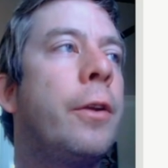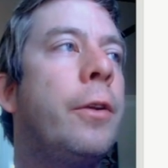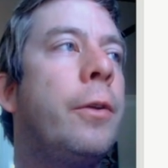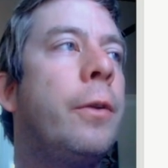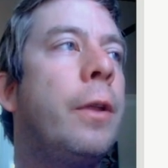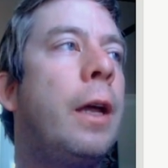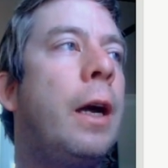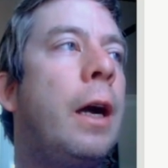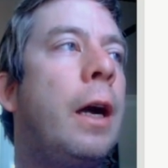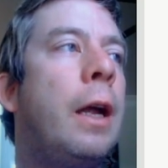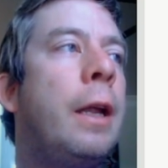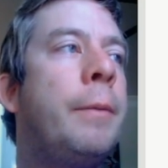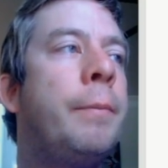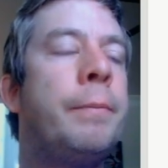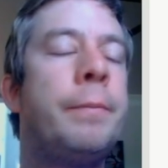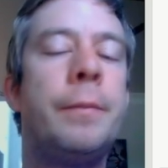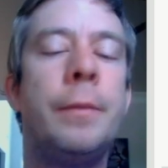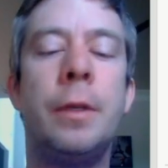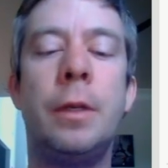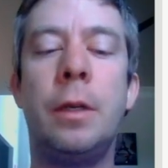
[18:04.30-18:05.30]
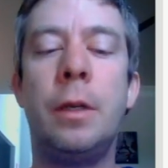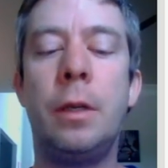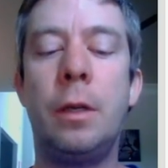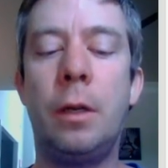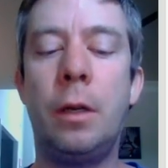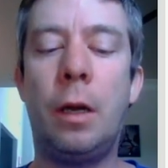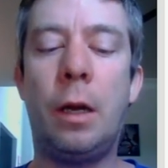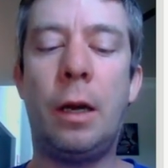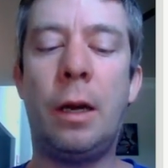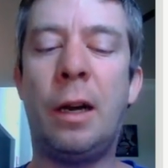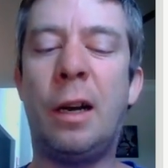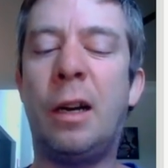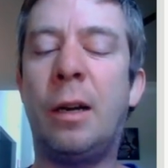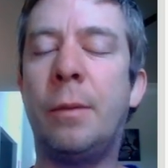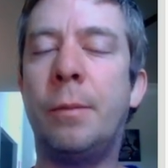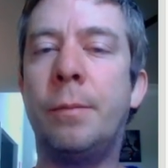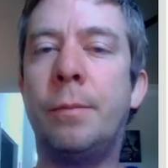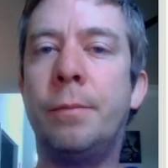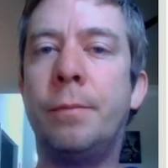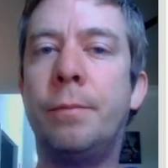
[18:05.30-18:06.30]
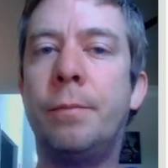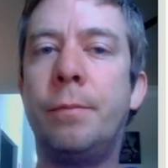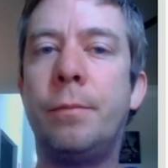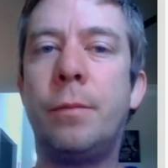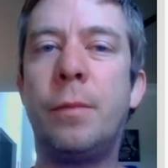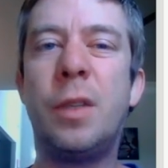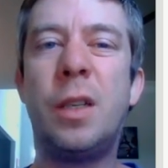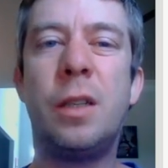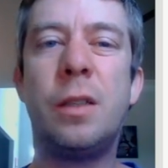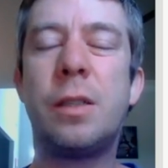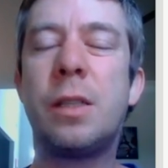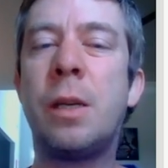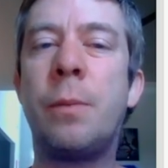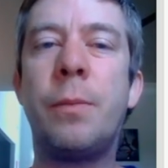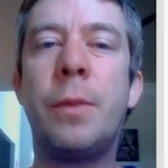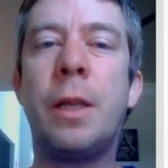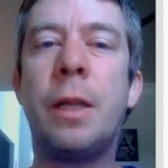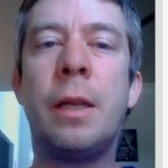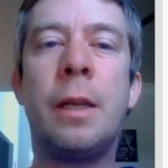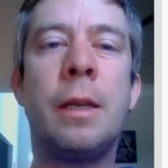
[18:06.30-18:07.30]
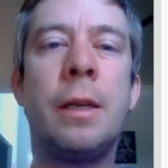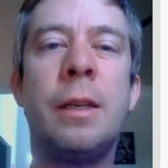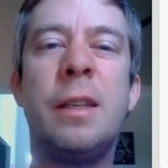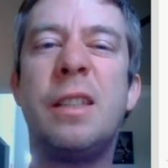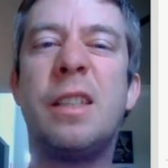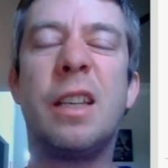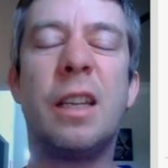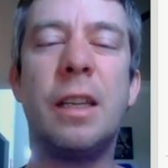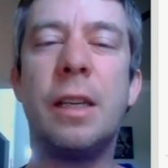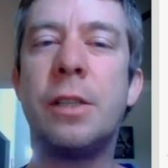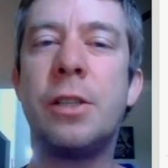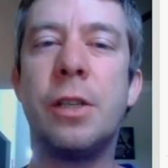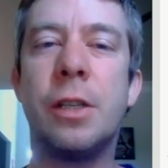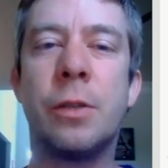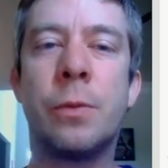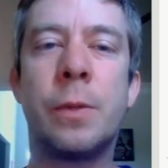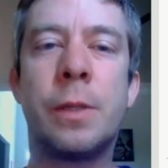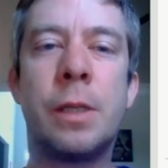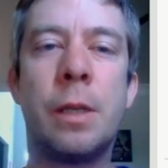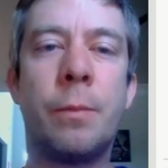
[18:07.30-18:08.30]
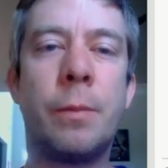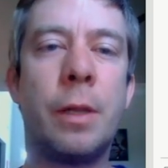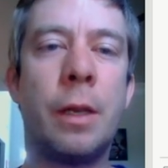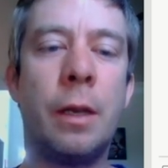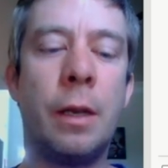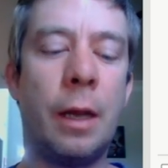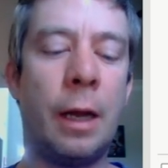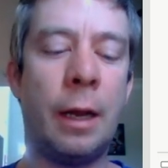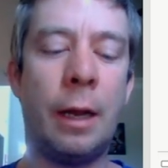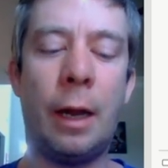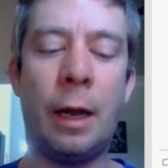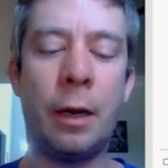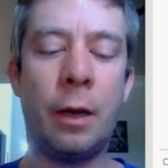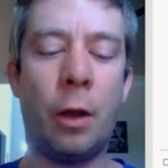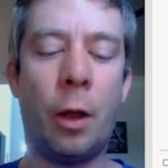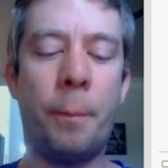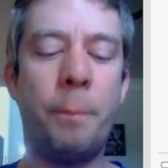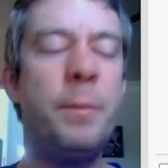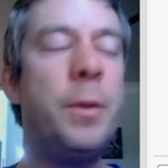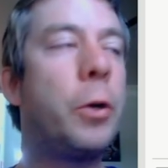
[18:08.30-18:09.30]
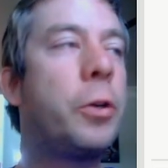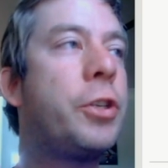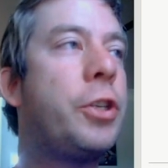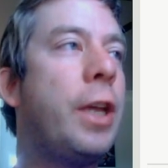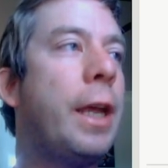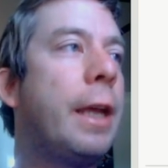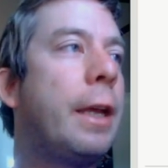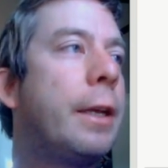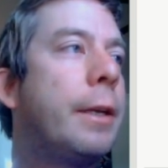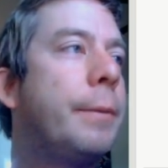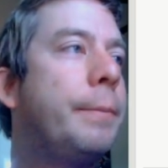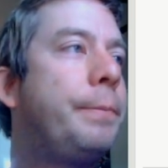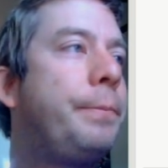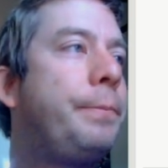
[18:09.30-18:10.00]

new line. Um, something delicious. What's something? Uh, milkshake.